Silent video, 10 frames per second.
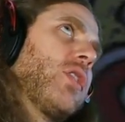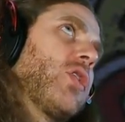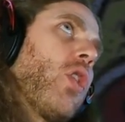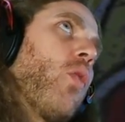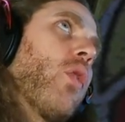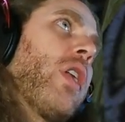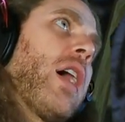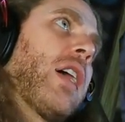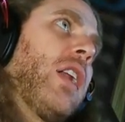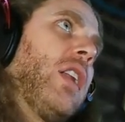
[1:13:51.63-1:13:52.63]
so we're
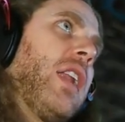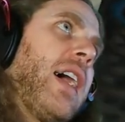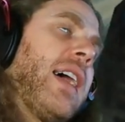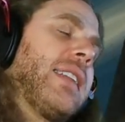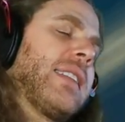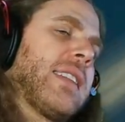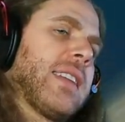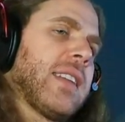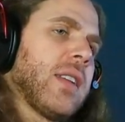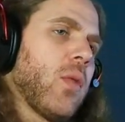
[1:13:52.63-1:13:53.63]
not gonna let
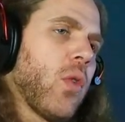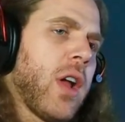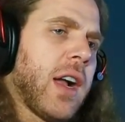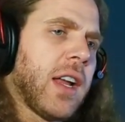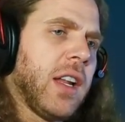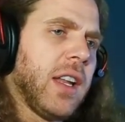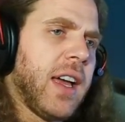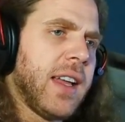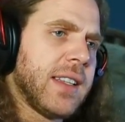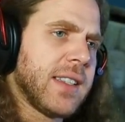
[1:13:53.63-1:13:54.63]

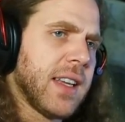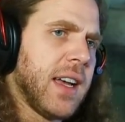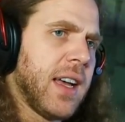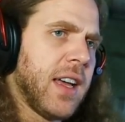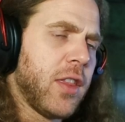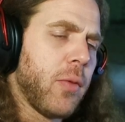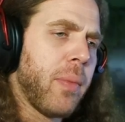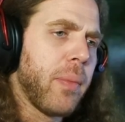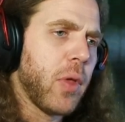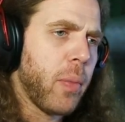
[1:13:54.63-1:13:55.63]

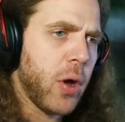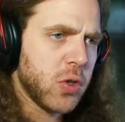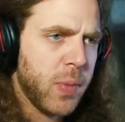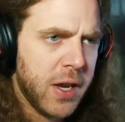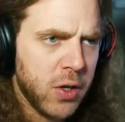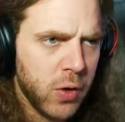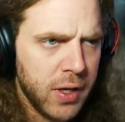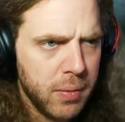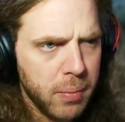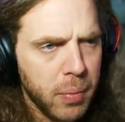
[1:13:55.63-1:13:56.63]
the postman do it.